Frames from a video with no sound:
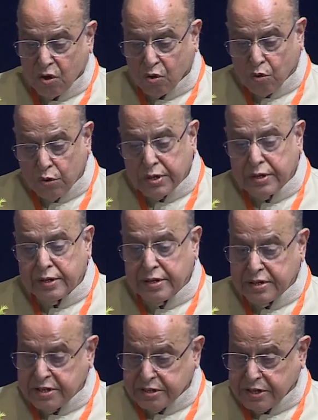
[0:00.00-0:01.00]
good
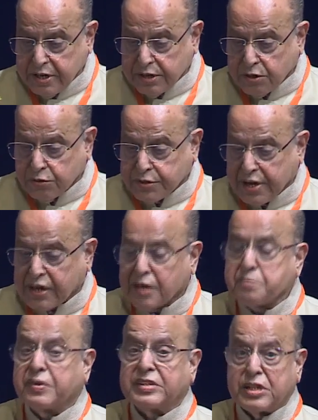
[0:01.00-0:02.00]
initiatives
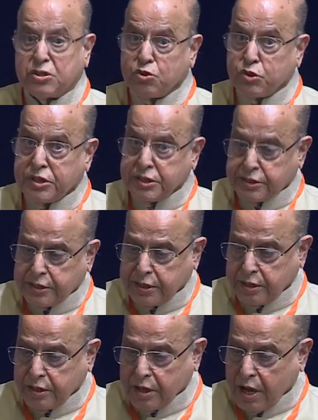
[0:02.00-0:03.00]
taken by the
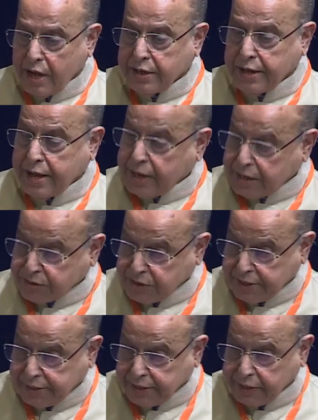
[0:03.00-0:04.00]
UGC and
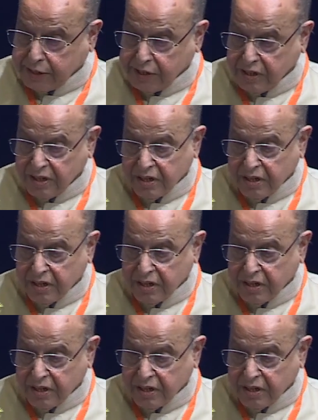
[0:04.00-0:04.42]
AICTE.